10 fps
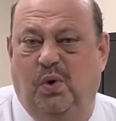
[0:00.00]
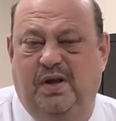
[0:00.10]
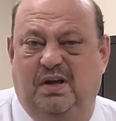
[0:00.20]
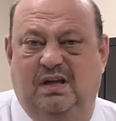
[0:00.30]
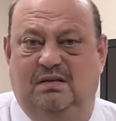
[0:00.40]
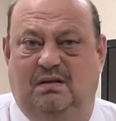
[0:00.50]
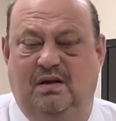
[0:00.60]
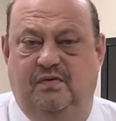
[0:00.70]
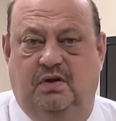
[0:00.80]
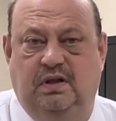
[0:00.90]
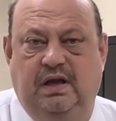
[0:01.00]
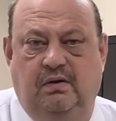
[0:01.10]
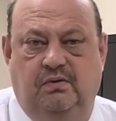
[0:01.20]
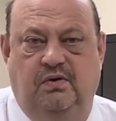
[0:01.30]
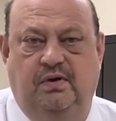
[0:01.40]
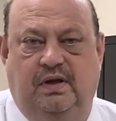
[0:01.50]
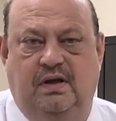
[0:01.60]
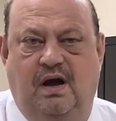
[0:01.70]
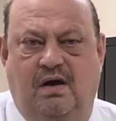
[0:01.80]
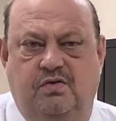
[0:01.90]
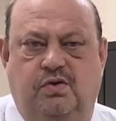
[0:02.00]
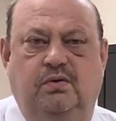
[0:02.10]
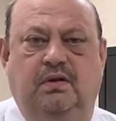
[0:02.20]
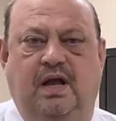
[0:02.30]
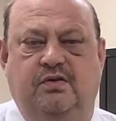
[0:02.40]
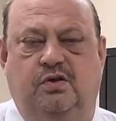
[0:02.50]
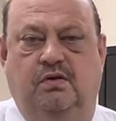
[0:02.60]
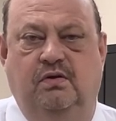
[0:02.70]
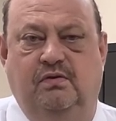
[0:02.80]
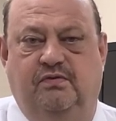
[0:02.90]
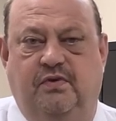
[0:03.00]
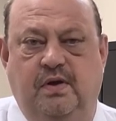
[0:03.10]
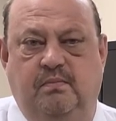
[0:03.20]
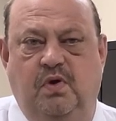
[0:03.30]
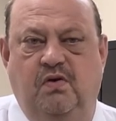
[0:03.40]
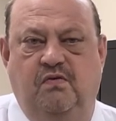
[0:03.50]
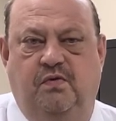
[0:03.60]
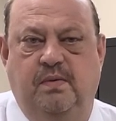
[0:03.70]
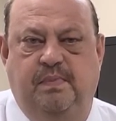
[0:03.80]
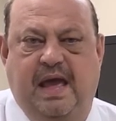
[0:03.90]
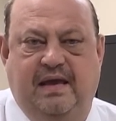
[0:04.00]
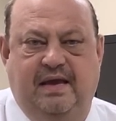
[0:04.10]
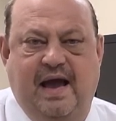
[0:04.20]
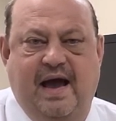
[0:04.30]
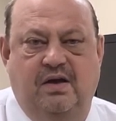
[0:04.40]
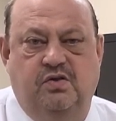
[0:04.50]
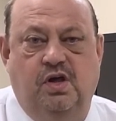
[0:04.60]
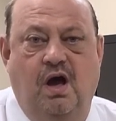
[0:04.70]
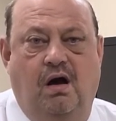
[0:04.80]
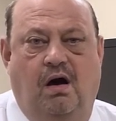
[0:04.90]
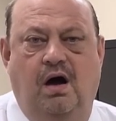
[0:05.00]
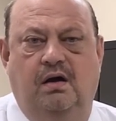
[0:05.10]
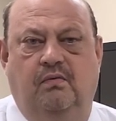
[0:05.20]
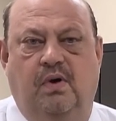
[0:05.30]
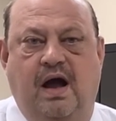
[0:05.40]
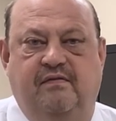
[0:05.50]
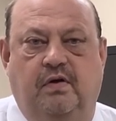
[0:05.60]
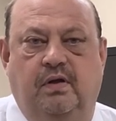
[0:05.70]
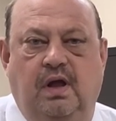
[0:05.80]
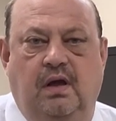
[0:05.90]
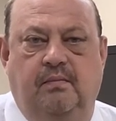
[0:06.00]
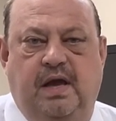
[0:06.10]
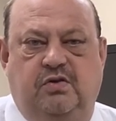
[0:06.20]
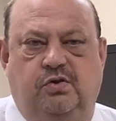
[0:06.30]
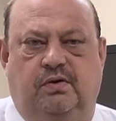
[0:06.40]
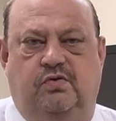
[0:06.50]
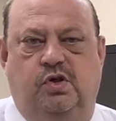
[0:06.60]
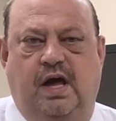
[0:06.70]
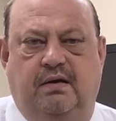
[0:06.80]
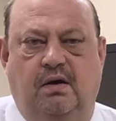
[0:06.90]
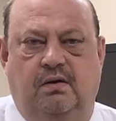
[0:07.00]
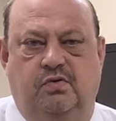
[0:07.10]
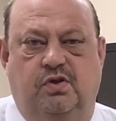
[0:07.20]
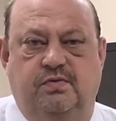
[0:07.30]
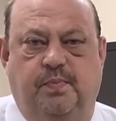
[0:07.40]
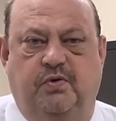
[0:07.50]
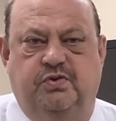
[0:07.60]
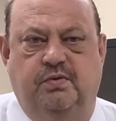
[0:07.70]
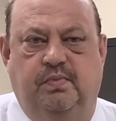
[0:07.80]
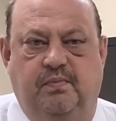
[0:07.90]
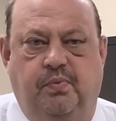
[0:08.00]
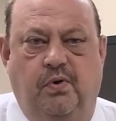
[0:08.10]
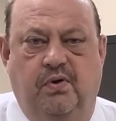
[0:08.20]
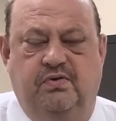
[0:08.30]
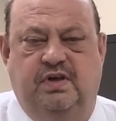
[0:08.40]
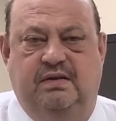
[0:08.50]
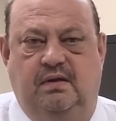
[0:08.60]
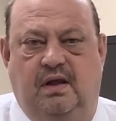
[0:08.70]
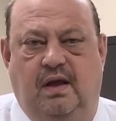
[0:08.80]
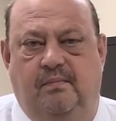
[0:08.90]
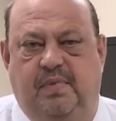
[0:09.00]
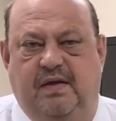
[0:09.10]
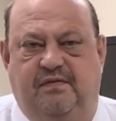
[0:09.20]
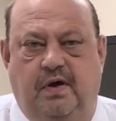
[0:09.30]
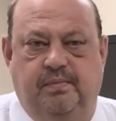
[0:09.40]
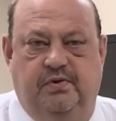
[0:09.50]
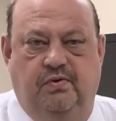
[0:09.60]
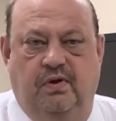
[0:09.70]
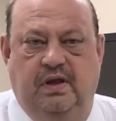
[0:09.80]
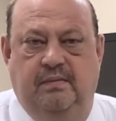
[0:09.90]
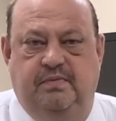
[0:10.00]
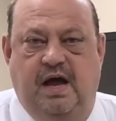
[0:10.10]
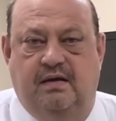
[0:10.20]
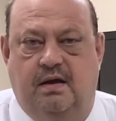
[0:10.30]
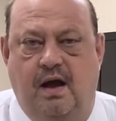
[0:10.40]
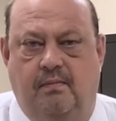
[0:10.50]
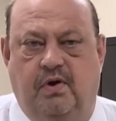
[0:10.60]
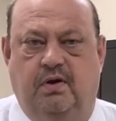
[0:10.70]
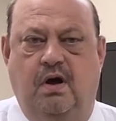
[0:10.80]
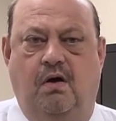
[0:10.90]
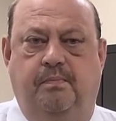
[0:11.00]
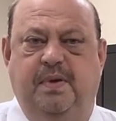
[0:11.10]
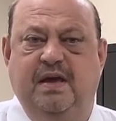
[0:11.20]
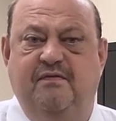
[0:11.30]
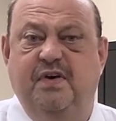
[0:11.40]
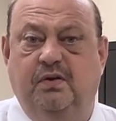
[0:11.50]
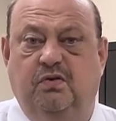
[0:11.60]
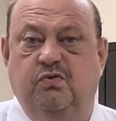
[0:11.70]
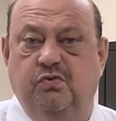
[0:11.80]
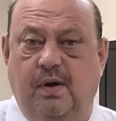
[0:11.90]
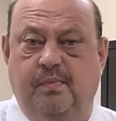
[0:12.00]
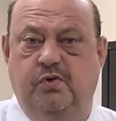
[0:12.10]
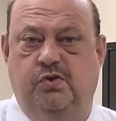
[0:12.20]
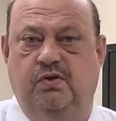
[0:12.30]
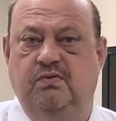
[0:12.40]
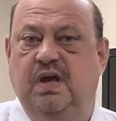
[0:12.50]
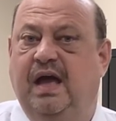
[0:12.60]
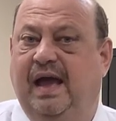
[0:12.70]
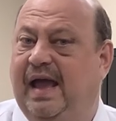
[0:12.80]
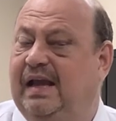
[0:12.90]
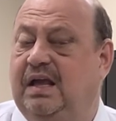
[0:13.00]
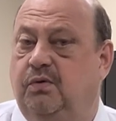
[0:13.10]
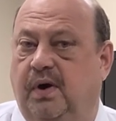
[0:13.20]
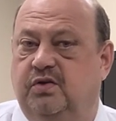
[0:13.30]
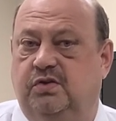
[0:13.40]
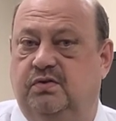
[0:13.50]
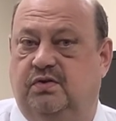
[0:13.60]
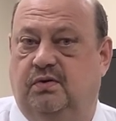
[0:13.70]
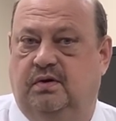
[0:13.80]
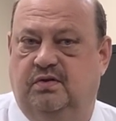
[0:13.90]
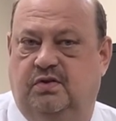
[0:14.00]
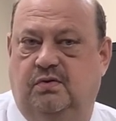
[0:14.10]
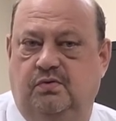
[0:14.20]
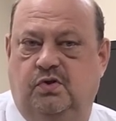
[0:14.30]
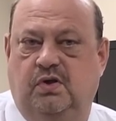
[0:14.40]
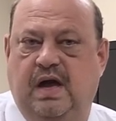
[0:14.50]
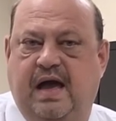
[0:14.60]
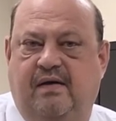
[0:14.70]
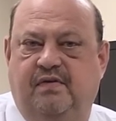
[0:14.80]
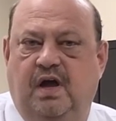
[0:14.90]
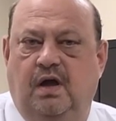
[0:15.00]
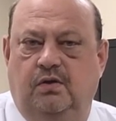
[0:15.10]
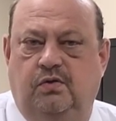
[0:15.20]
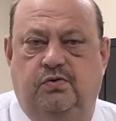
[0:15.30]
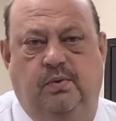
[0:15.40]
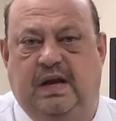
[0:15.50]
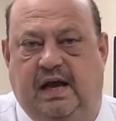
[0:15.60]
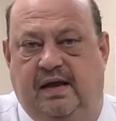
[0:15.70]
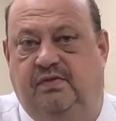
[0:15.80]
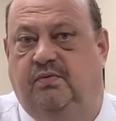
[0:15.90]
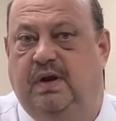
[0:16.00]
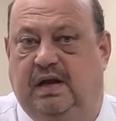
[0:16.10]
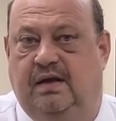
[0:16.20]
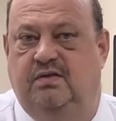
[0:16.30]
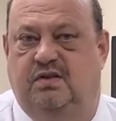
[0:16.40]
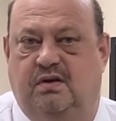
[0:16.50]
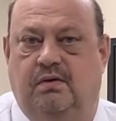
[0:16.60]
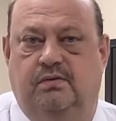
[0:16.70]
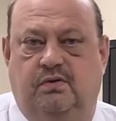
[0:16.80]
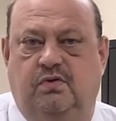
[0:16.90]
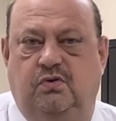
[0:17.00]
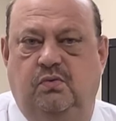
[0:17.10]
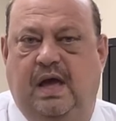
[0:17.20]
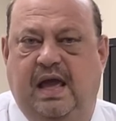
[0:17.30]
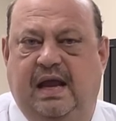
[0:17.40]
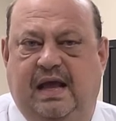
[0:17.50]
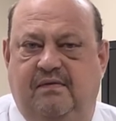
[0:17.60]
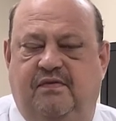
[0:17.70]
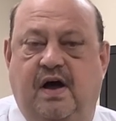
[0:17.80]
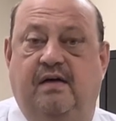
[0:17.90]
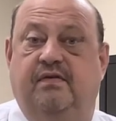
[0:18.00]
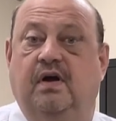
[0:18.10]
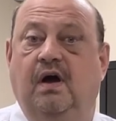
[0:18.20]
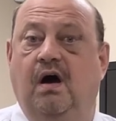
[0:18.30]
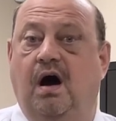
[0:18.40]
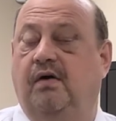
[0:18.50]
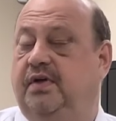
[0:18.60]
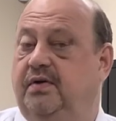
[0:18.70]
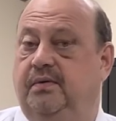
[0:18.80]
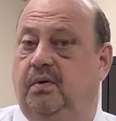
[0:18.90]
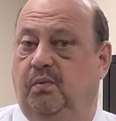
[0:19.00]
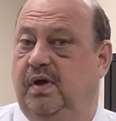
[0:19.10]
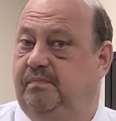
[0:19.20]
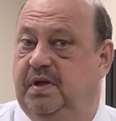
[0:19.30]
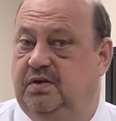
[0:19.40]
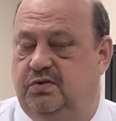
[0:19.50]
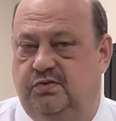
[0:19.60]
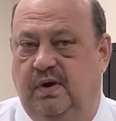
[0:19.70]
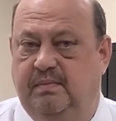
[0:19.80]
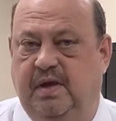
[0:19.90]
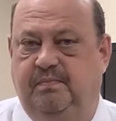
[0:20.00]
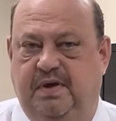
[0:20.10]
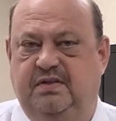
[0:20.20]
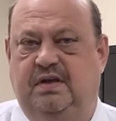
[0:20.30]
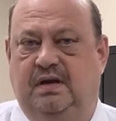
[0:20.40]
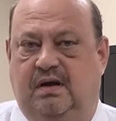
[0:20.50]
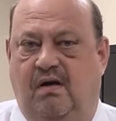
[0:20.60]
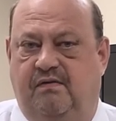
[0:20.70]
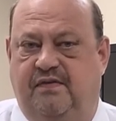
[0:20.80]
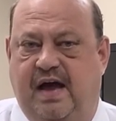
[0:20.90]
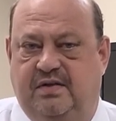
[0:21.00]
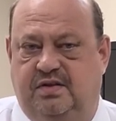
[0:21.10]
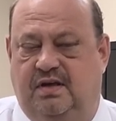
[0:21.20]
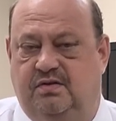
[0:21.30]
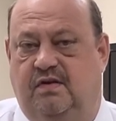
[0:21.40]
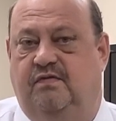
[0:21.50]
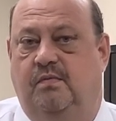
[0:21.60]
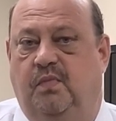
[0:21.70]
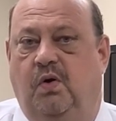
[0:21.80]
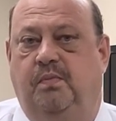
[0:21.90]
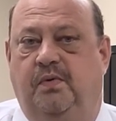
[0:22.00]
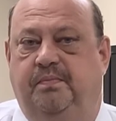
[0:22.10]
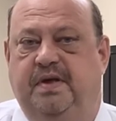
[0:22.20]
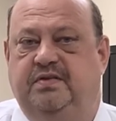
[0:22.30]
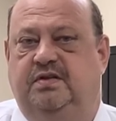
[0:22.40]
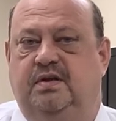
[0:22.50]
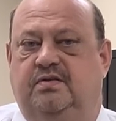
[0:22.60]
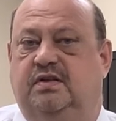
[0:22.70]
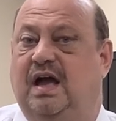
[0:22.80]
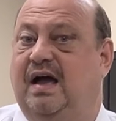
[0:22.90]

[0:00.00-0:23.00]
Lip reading: you can deliver clean or dirty cars utilizing your free move. We pay cash on arrival. Make sure to check out our just posted reports at pflpetroleum.com or call PFL to troubleshoot any questions or concerns you have, 239-390-2885. Although we've been extremely busy in all facets of our mobile business,